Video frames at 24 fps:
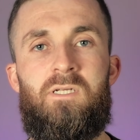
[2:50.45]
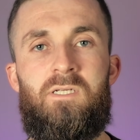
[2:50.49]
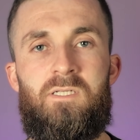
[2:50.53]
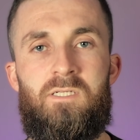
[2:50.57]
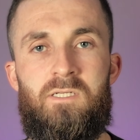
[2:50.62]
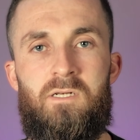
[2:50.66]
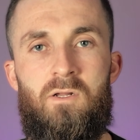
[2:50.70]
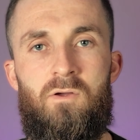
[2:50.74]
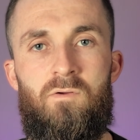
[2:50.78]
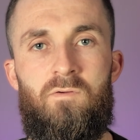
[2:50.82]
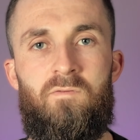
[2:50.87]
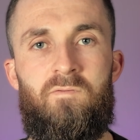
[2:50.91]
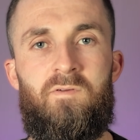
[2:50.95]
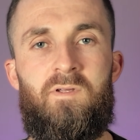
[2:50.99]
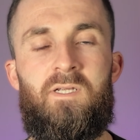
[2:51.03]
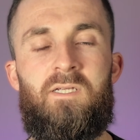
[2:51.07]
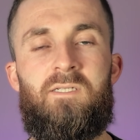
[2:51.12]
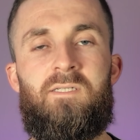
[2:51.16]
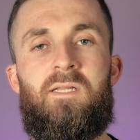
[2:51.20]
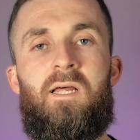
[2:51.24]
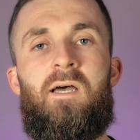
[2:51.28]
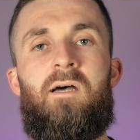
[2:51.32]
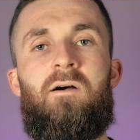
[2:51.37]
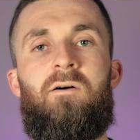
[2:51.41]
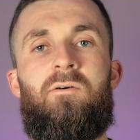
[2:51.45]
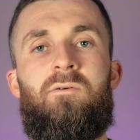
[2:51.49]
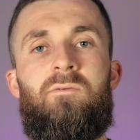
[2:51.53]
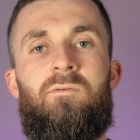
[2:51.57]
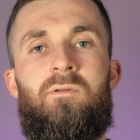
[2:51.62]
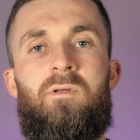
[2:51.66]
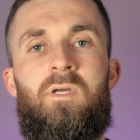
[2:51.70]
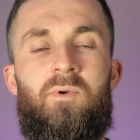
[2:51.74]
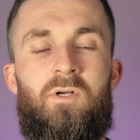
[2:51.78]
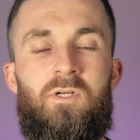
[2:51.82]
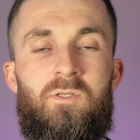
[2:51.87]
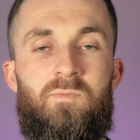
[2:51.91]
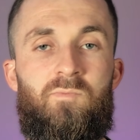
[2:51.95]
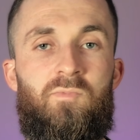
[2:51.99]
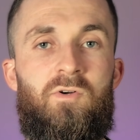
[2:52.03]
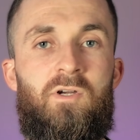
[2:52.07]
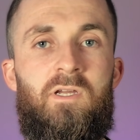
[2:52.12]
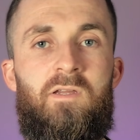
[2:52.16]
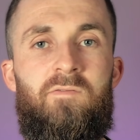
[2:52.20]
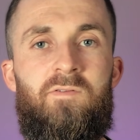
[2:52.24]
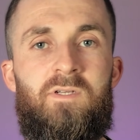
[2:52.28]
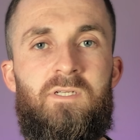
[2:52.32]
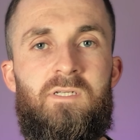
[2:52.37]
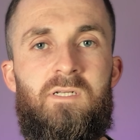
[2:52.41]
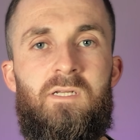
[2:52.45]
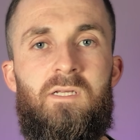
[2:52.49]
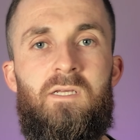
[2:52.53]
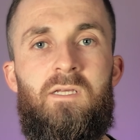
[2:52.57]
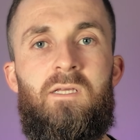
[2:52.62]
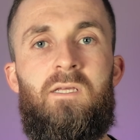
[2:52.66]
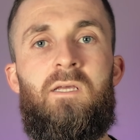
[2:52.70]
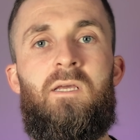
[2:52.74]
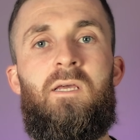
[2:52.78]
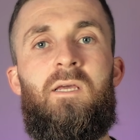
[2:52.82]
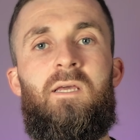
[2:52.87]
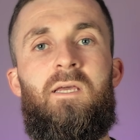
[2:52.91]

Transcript: slow things down because previously